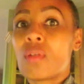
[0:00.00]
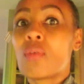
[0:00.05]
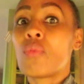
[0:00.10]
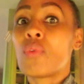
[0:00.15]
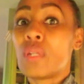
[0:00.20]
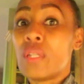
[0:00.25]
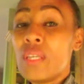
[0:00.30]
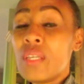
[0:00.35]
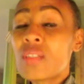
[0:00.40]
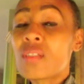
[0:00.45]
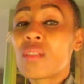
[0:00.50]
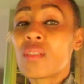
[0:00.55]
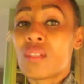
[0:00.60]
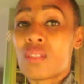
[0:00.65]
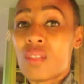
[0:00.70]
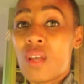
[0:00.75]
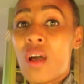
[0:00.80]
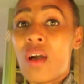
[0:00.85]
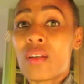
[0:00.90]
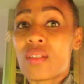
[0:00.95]
Releasing the
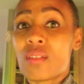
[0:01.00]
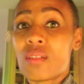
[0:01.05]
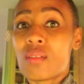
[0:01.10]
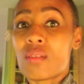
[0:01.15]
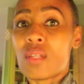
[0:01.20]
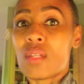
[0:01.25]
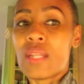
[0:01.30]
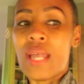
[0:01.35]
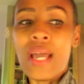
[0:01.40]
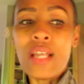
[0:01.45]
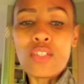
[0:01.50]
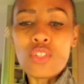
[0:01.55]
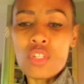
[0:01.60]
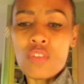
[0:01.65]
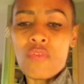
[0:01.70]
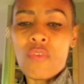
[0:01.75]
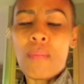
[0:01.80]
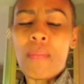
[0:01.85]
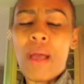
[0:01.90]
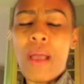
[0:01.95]
toxins, not
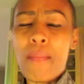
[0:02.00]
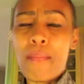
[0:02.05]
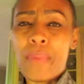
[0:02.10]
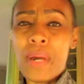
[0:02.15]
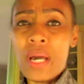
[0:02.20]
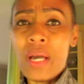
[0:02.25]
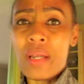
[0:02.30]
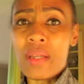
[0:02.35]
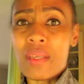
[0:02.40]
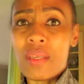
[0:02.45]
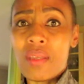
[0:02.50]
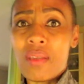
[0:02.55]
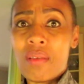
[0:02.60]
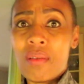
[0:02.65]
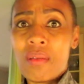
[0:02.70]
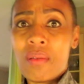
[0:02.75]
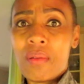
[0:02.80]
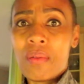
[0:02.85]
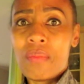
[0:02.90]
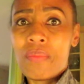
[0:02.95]
just from my body,
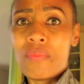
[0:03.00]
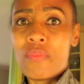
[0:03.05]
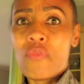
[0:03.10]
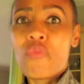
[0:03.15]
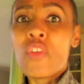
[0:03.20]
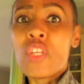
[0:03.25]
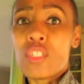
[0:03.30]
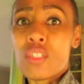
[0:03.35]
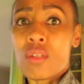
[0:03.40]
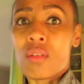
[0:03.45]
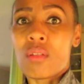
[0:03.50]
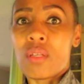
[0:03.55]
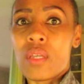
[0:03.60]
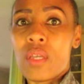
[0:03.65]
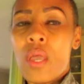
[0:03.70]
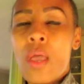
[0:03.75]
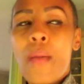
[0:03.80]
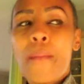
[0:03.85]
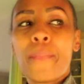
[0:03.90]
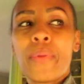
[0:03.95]
physically,
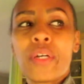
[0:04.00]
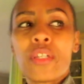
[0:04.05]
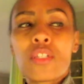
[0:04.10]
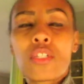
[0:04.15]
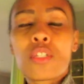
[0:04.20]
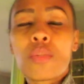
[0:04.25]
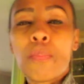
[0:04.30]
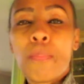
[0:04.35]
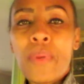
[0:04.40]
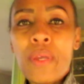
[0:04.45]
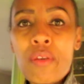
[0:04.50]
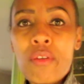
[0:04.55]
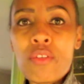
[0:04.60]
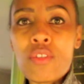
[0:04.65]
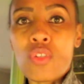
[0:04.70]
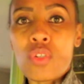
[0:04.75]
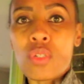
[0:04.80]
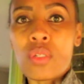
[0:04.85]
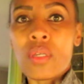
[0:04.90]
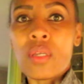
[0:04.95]
but
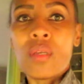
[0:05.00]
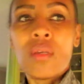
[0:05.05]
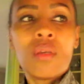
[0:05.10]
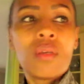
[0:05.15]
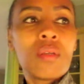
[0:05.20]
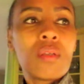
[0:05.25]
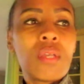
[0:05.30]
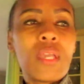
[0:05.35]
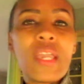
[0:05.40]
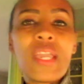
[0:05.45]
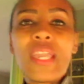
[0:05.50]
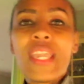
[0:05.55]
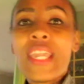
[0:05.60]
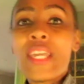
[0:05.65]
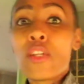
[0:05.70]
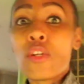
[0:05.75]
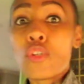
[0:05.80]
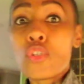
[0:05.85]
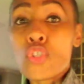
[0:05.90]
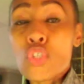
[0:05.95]
spiritually,
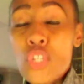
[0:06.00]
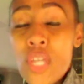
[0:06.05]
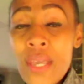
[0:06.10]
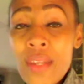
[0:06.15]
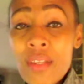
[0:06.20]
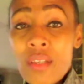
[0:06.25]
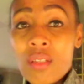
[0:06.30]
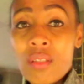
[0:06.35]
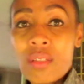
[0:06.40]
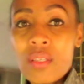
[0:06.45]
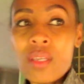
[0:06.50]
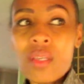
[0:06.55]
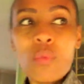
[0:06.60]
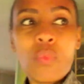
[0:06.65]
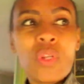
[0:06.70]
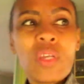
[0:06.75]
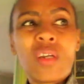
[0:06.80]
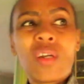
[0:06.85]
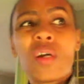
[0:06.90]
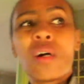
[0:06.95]
energetically,
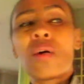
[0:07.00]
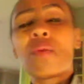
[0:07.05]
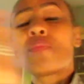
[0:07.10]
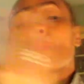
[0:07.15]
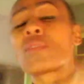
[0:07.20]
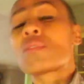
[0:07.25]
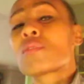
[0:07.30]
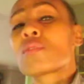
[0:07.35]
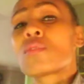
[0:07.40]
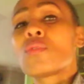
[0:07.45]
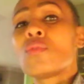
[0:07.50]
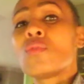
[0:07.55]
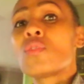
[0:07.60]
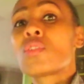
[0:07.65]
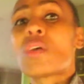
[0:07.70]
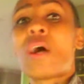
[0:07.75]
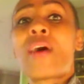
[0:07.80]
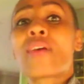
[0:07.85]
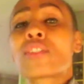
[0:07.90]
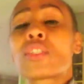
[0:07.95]
when it comes to
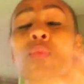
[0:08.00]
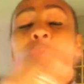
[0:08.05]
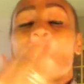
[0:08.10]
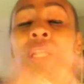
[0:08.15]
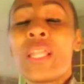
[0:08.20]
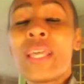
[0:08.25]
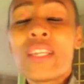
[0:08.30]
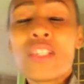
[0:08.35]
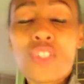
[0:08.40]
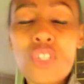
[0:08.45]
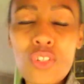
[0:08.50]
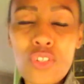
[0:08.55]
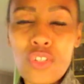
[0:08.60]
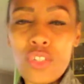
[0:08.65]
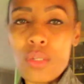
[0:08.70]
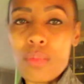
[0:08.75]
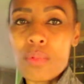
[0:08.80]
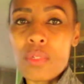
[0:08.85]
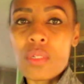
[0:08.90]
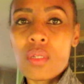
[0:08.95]
toxic
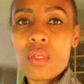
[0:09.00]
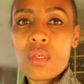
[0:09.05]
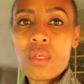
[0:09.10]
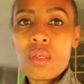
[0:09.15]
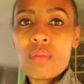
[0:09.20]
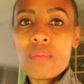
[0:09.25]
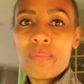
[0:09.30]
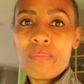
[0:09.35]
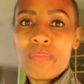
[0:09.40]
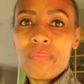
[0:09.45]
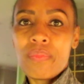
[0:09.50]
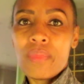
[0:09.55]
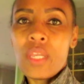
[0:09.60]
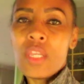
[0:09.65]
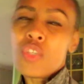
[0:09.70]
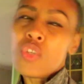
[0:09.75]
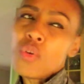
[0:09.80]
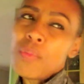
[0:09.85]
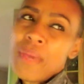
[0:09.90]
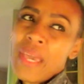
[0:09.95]
relationships.
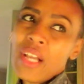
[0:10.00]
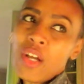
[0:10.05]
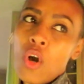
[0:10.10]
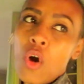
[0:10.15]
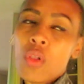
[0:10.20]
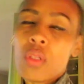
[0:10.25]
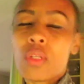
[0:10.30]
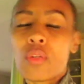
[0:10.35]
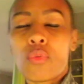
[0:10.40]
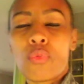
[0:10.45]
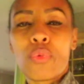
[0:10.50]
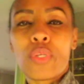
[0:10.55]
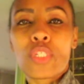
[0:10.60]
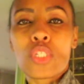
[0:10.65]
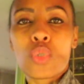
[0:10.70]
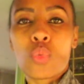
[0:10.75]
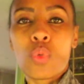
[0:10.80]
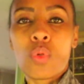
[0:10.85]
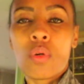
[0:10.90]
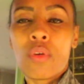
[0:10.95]
And you may call it a
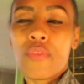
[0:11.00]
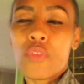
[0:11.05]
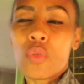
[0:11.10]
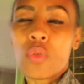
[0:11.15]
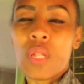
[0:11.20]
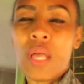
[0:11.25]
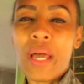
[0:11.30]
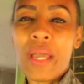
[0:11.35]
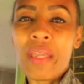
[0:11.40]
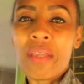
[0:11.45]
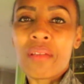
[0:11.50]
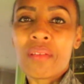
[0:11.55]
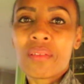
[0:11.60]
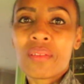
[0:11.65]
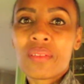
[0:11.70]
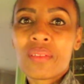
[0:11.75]
ritual if you like,